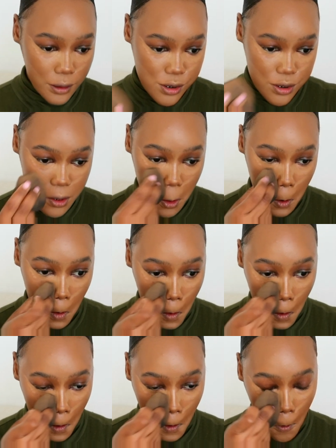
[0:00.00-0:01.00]

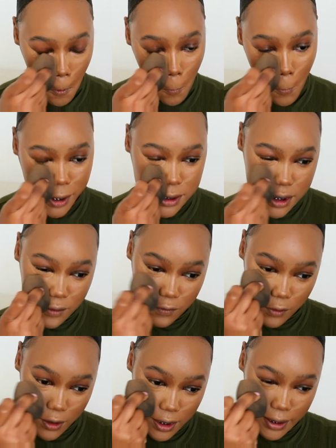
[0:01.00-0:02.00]
So waiting
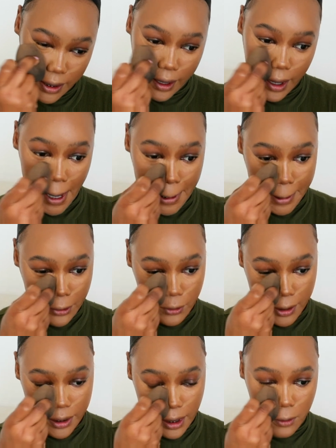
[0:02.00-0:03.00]
for it like I did
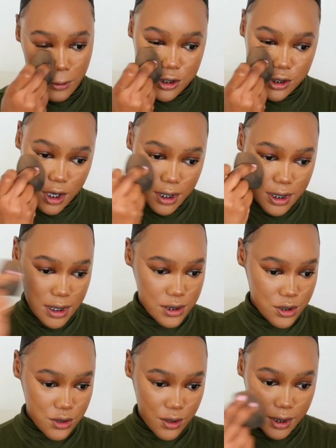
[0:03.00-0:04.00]
right now is not
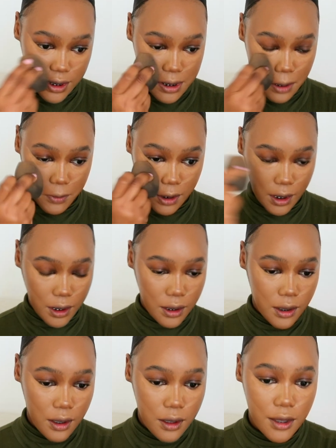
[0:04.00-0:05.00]
necessarily something
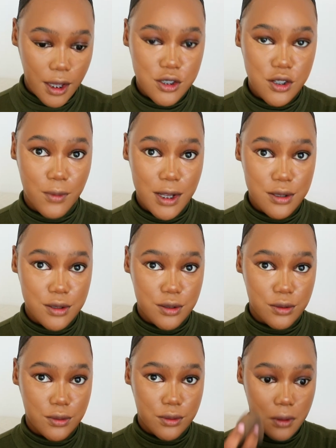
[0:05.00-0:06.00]
that you want to
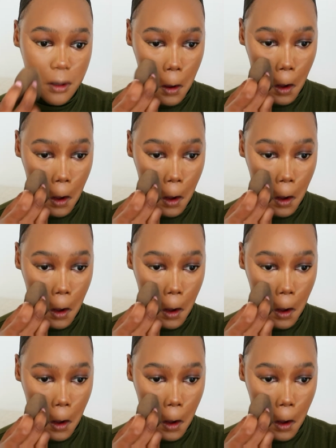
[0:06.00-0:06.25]
do.